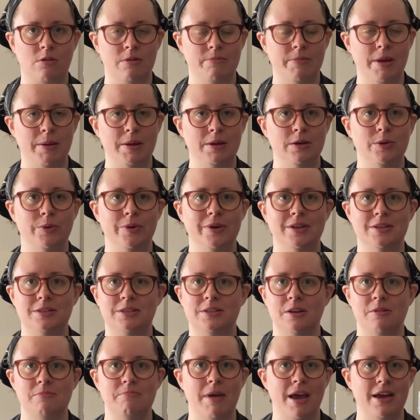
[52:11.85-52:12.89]
maybe doing
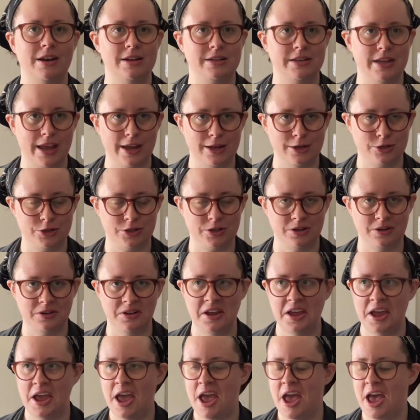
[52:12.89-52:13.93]
some meditation,
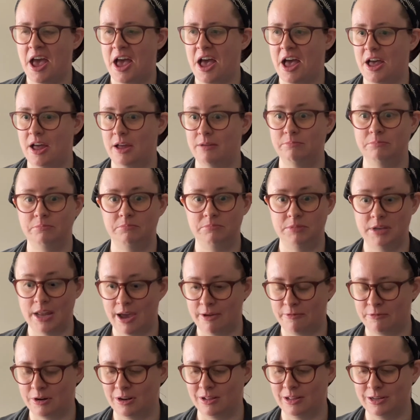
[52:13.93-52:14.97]
um,
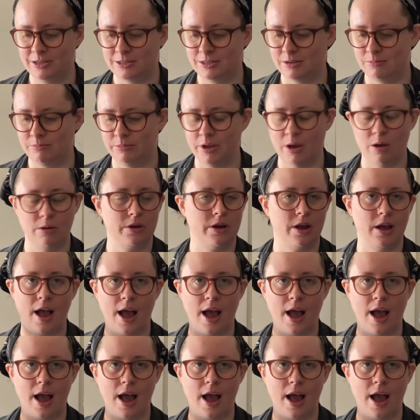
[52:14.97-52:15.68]
definitely some yoga.